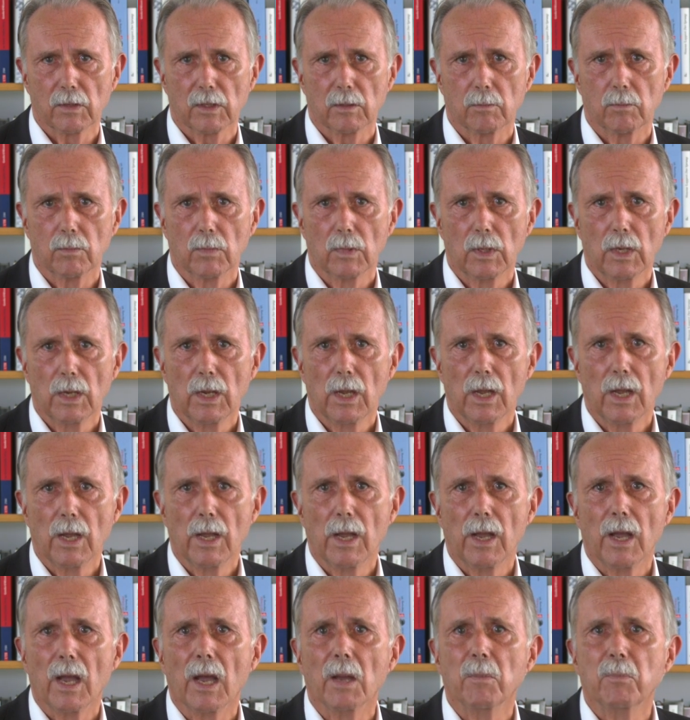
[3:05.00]
them,
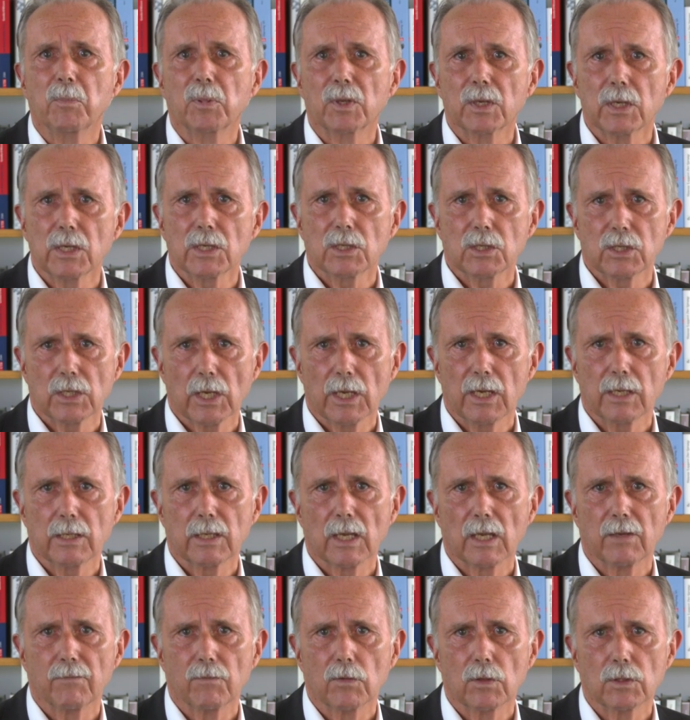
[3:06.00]
appreciate
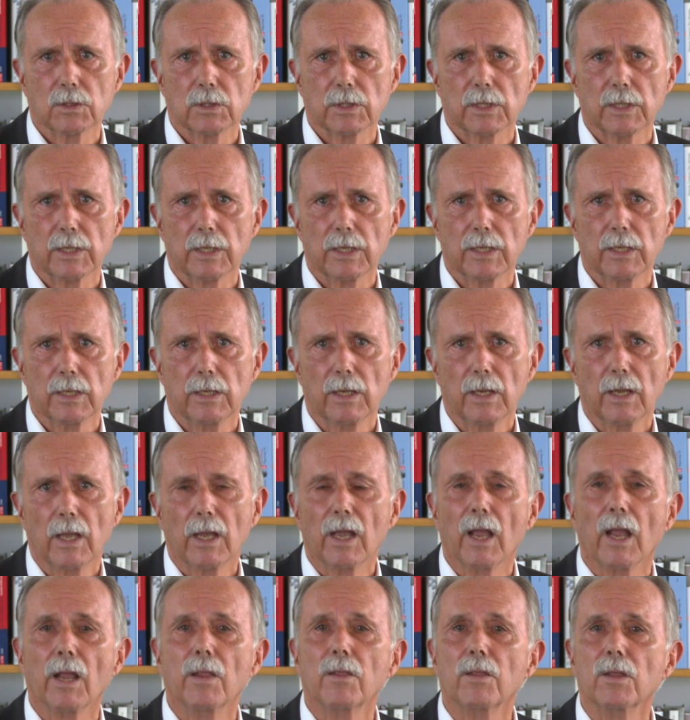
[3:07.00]
diversity
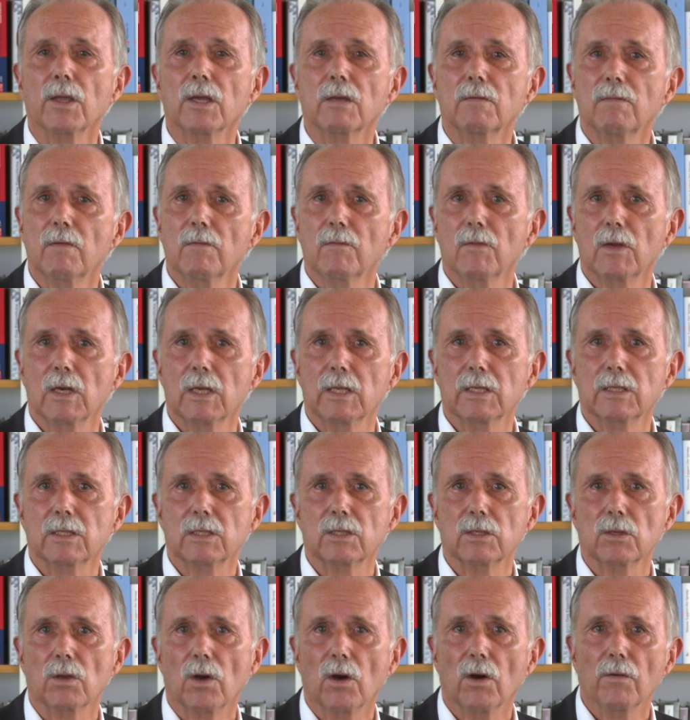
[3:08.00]
and the equivalence
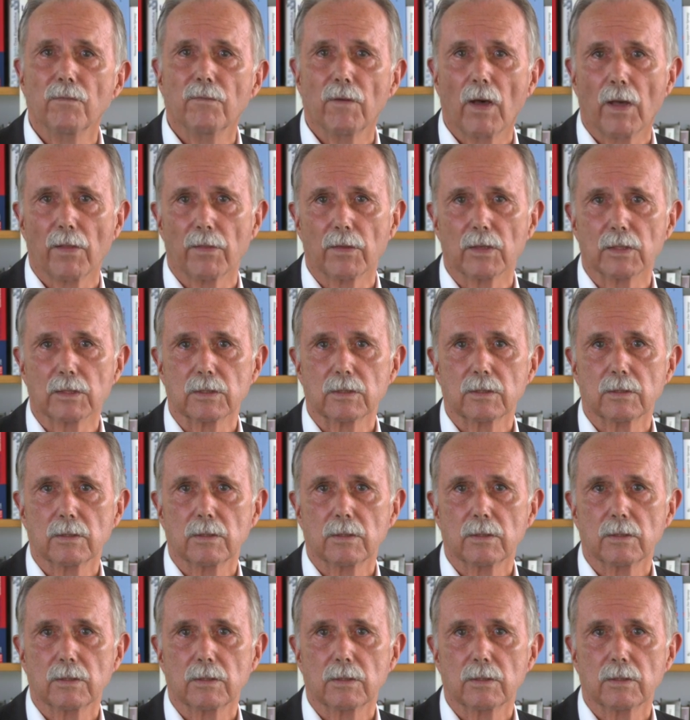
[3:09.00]
of others.